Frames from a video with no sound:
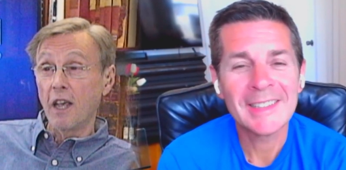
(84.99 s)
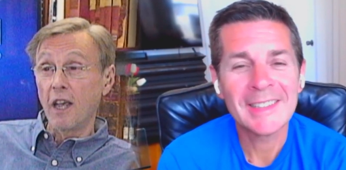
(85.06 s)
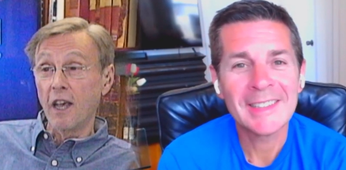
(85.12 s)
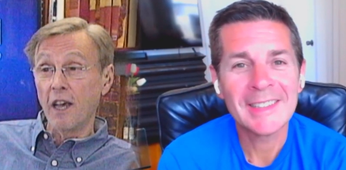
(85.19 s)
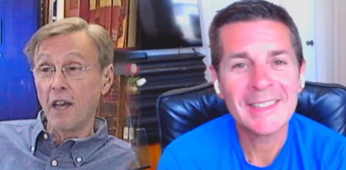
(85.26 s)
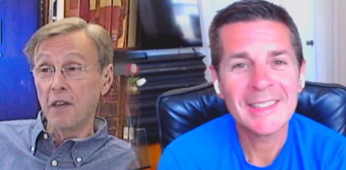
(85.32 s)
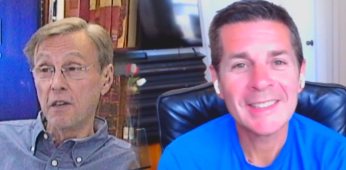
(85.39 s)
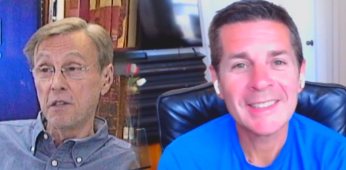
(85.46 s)

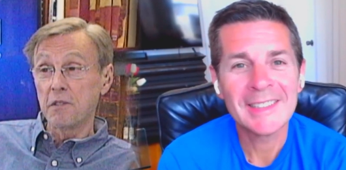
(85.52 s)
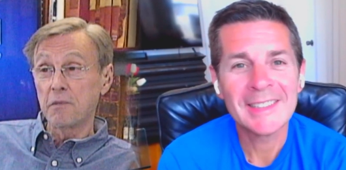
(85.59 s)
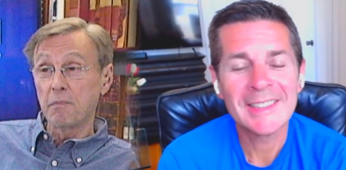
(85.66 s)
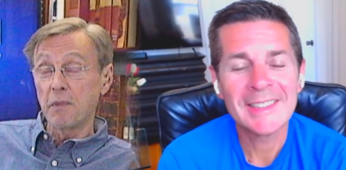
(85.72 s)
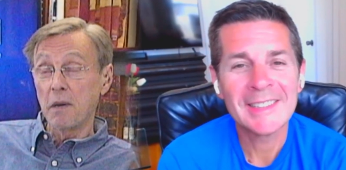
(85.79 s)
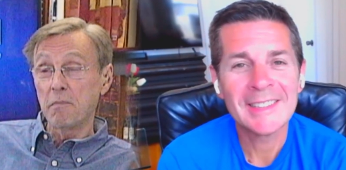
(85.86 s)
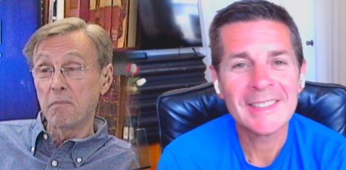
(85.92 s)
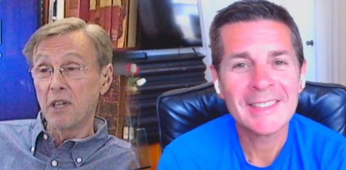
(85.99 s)
Speaker 1: and
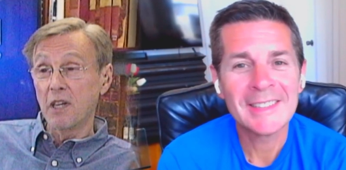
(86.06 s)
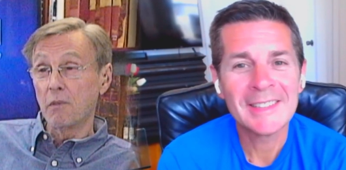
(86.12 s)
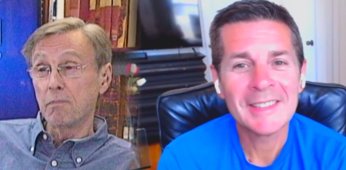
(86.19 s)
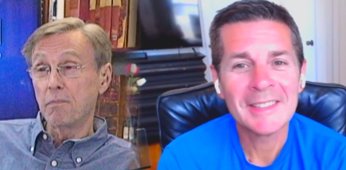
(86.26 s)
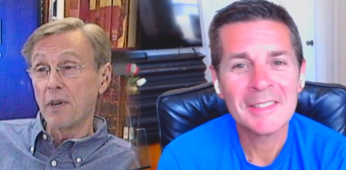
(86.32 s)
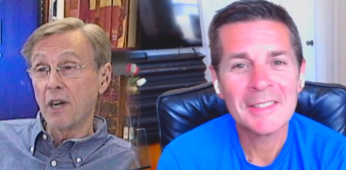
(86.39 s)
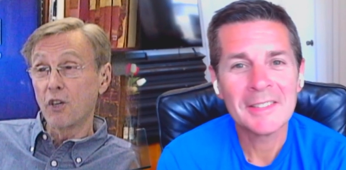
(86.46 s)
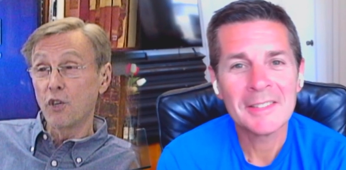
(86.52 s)
you
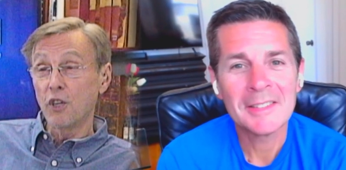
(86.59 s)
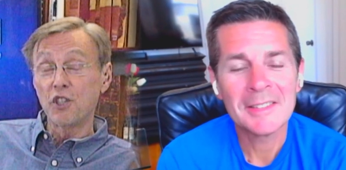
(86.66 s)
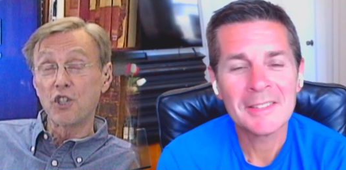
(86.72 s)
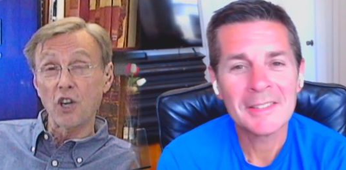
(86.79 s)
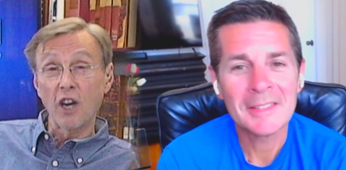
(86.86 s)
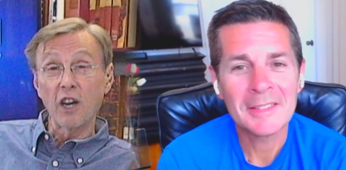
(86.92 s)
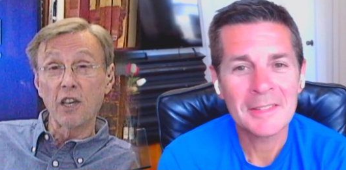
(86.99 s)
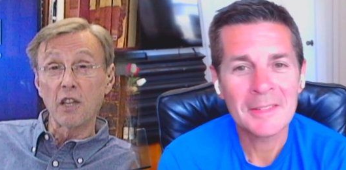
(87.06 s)
know, a good
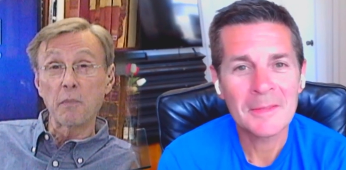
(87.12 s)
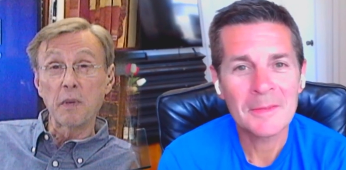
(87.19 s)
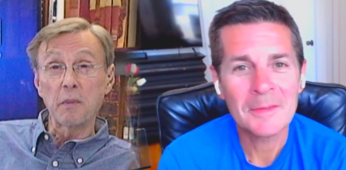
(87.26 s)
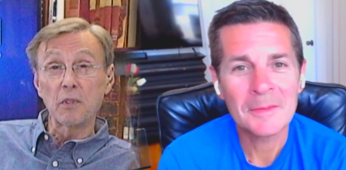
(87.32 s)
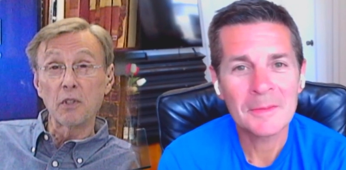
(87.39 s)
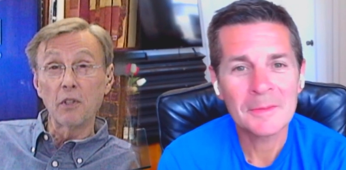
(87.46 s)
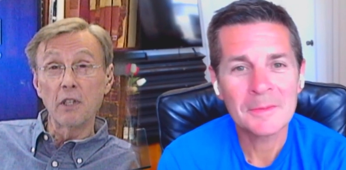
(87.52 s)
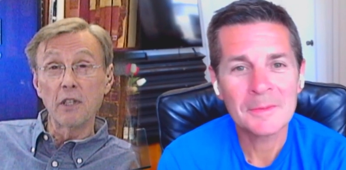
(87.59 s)
chunk of the
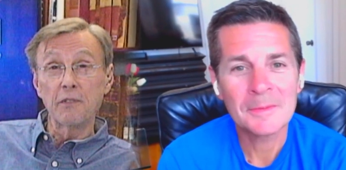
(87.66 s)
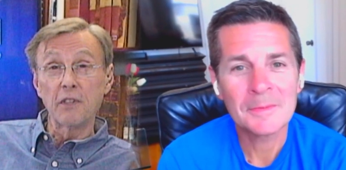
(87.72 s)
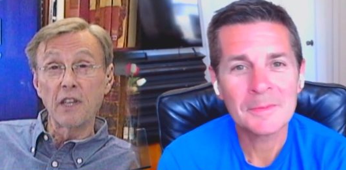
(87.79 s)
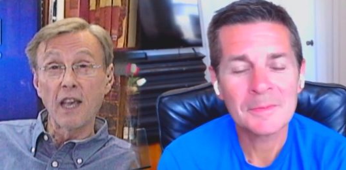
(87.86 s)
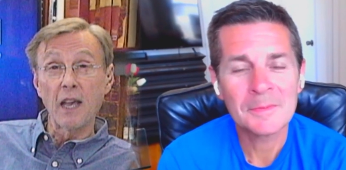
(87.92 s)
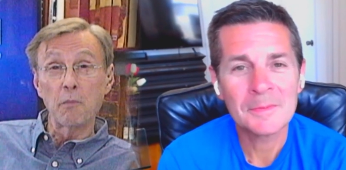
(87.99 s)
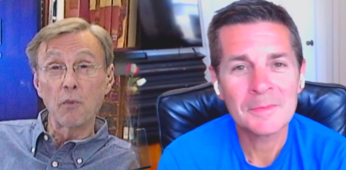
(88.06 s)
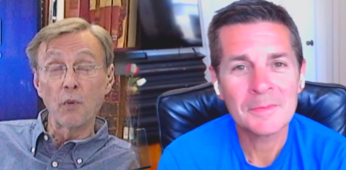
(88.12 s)
people who lived
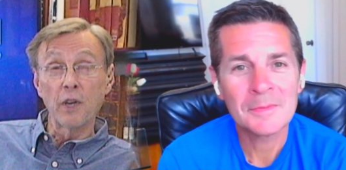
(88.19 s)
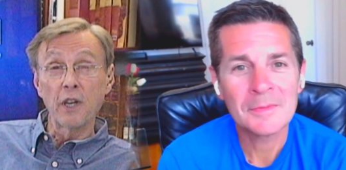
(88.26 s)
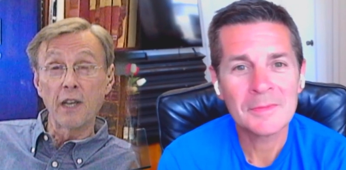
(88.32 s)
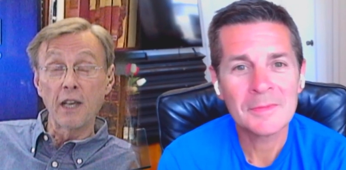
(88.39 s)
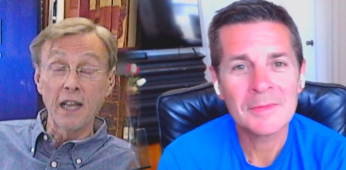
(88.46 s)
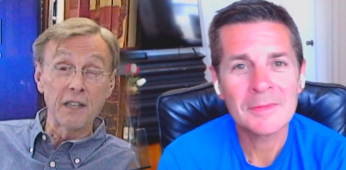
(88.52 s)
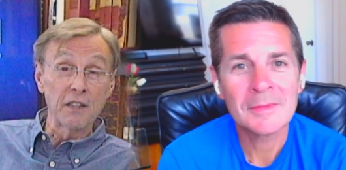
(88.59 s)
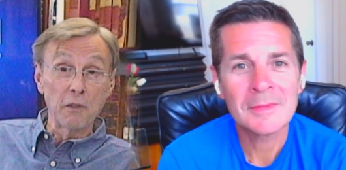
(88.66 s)
in that
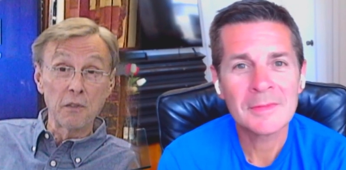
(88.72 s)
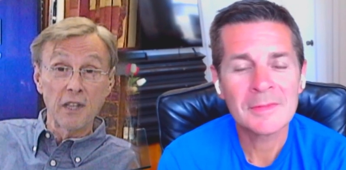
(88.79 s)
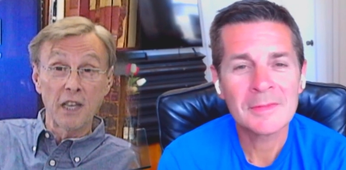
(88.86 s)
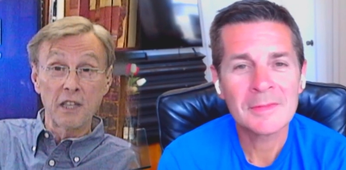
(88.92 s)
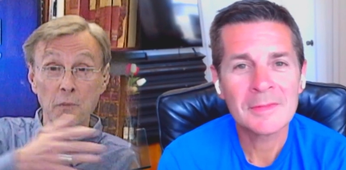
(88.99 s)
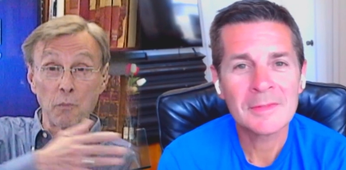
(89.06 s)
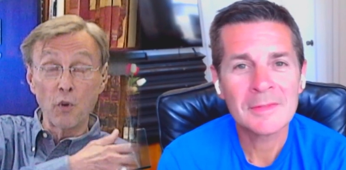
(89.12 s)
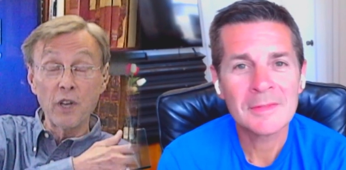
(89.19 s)
marina and
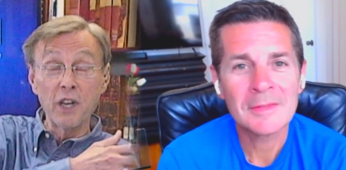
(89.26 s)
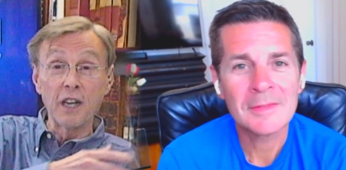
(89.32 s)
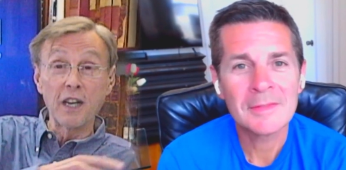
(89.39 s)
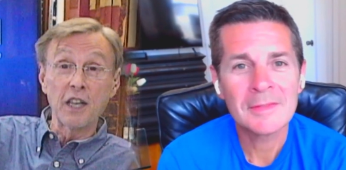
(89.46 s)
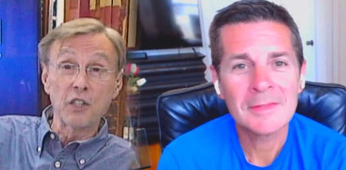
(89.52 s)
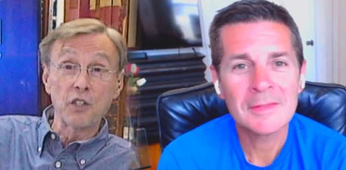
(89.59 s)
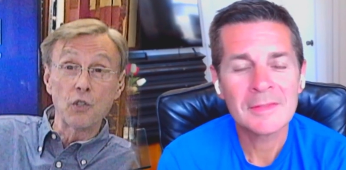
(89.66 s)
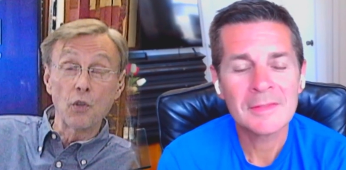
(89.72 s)
the
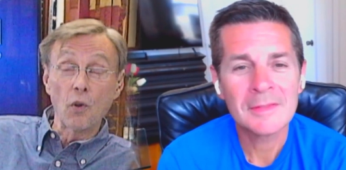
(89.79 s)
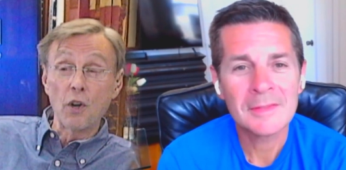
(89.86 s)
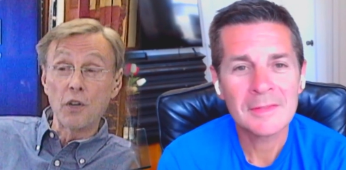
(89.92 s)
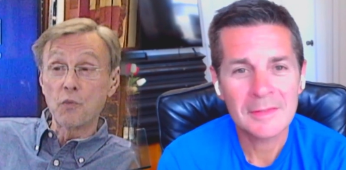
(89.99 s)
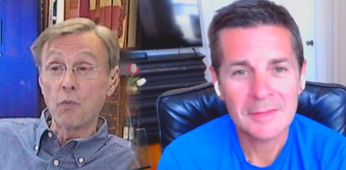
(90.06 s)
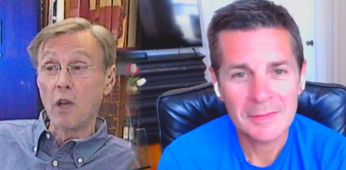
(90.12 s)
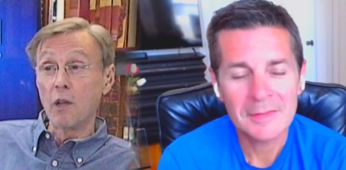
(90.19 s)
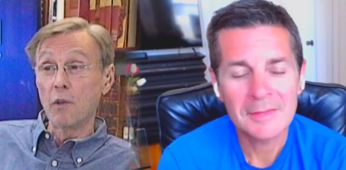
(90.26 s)
marina next door
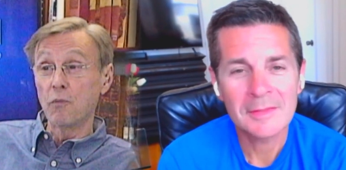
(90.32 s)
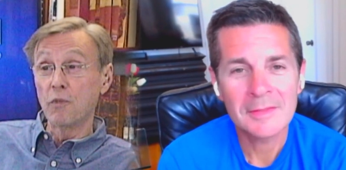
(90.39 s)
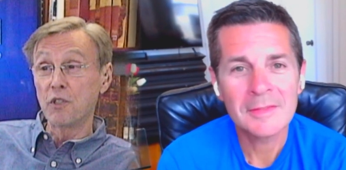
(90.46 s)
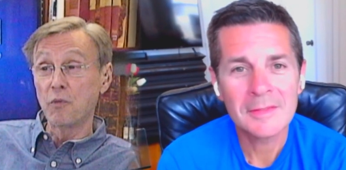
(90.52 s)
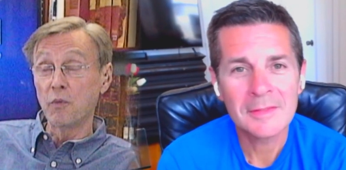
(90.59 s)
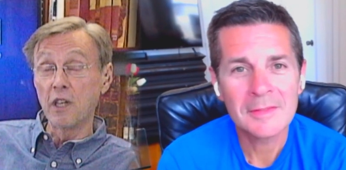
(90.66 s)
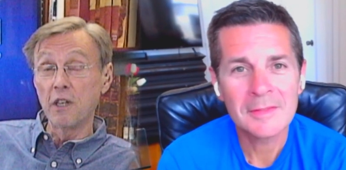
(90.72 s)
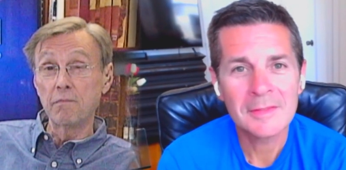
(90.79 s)
as well,
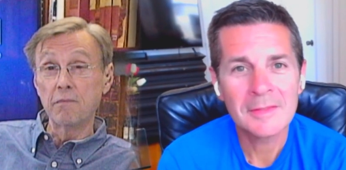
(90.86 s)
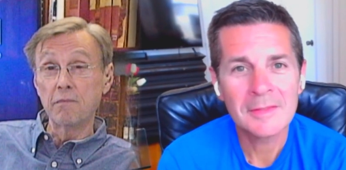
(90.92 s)
which we had